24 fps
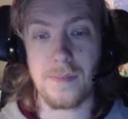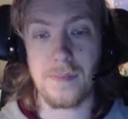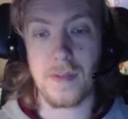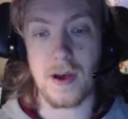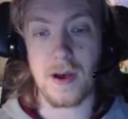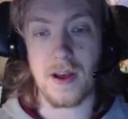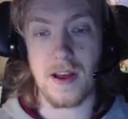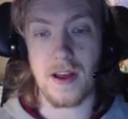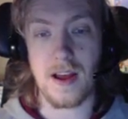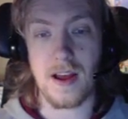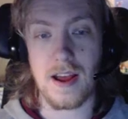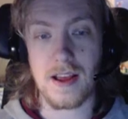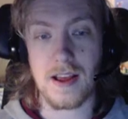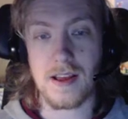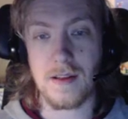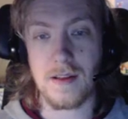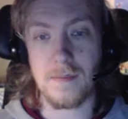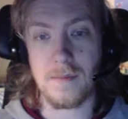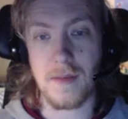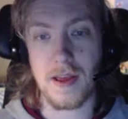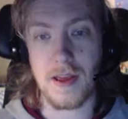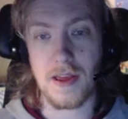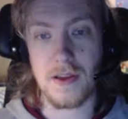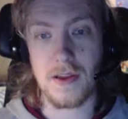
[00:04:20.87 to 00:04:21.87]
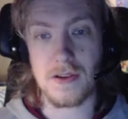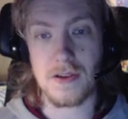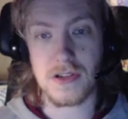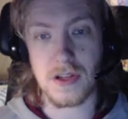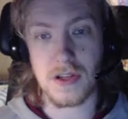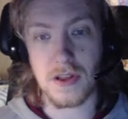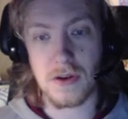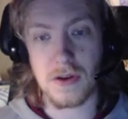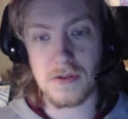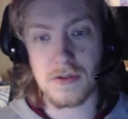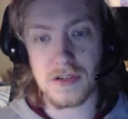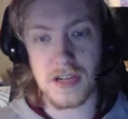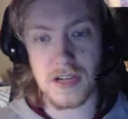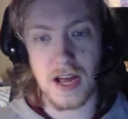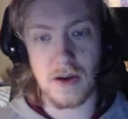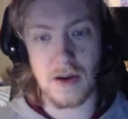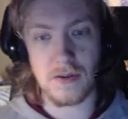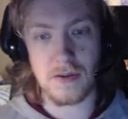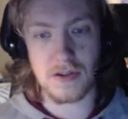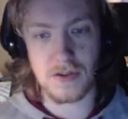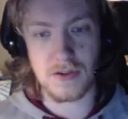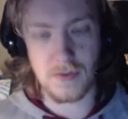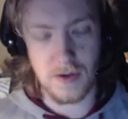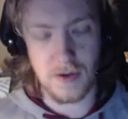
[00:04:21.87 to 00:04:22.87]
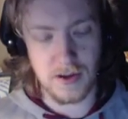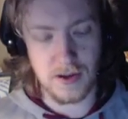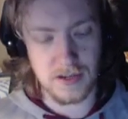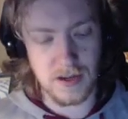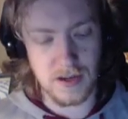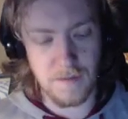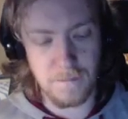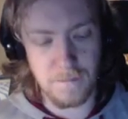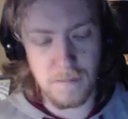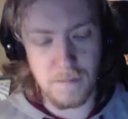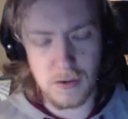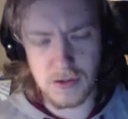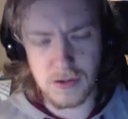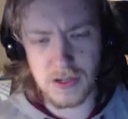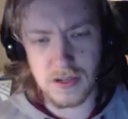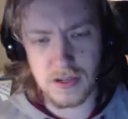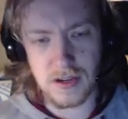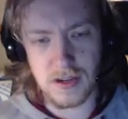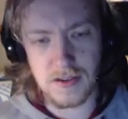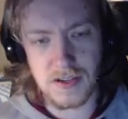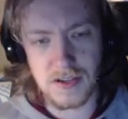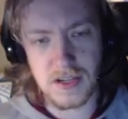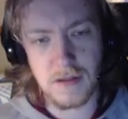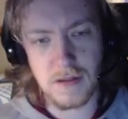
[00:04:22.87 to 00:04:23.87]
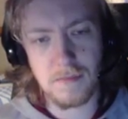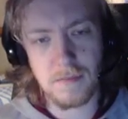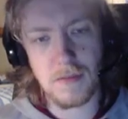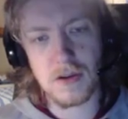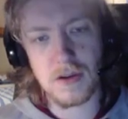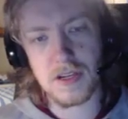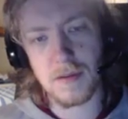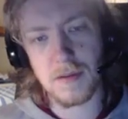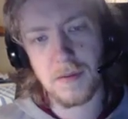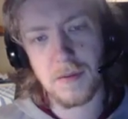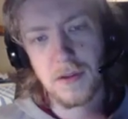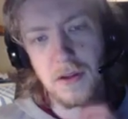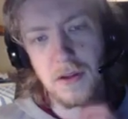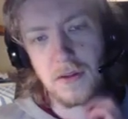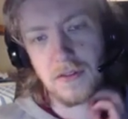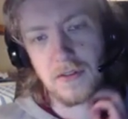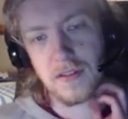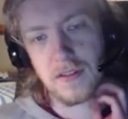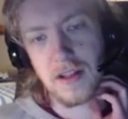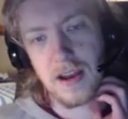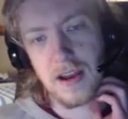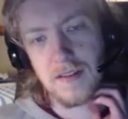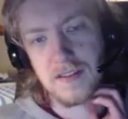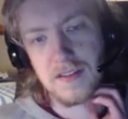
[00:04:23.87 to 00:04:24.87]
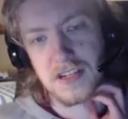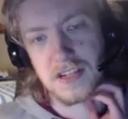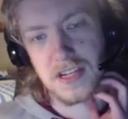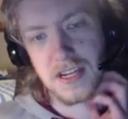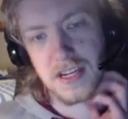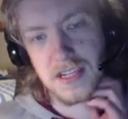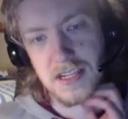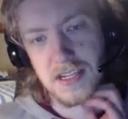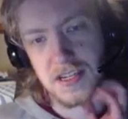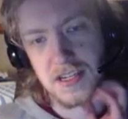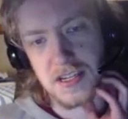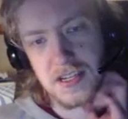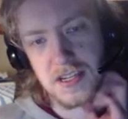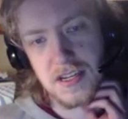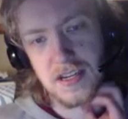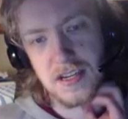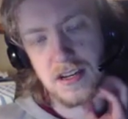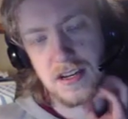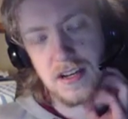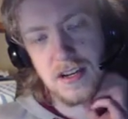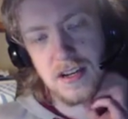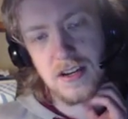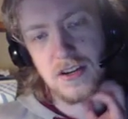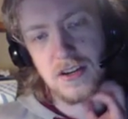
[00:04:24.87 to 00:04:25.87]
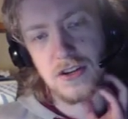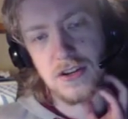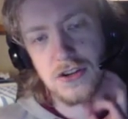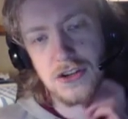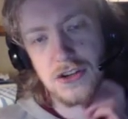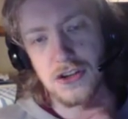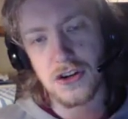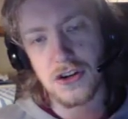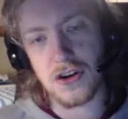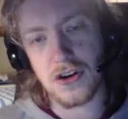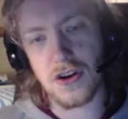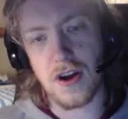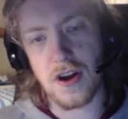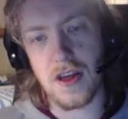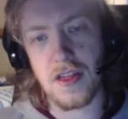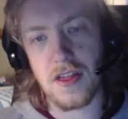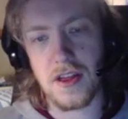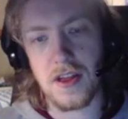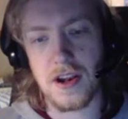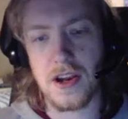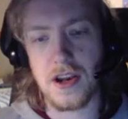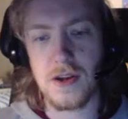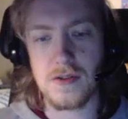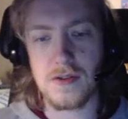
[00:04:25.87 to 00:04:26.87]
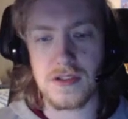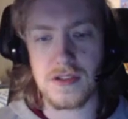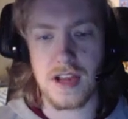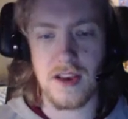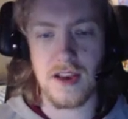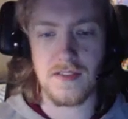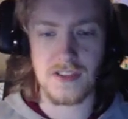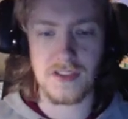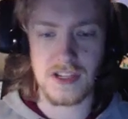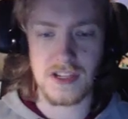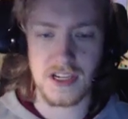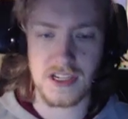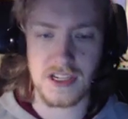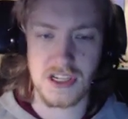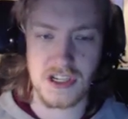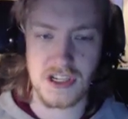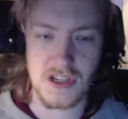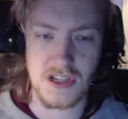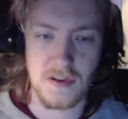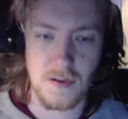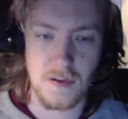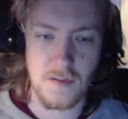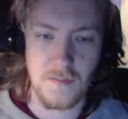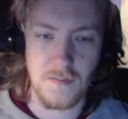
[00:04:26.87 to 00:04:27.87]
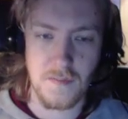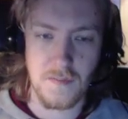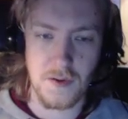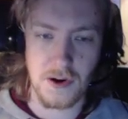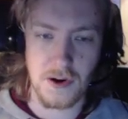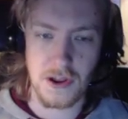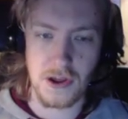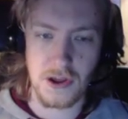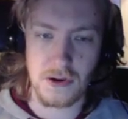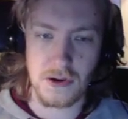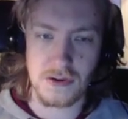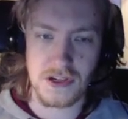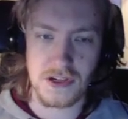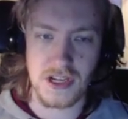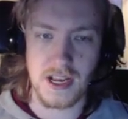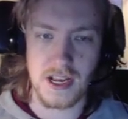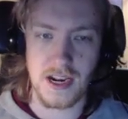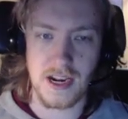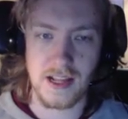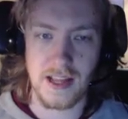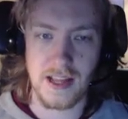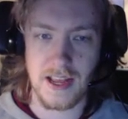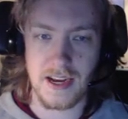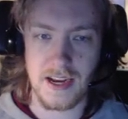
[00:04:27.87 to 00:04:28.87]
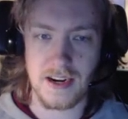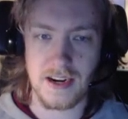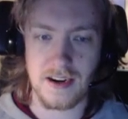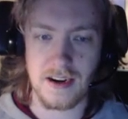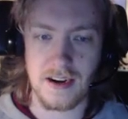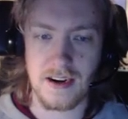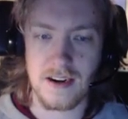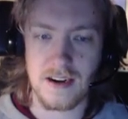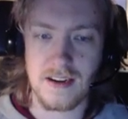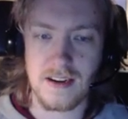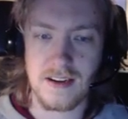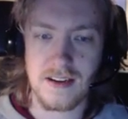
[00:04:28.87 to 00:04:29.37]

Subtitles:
But I can make use of those now as well. So I've still mostly been using the level 6s. Sure, I then lose the level 6s for use in a later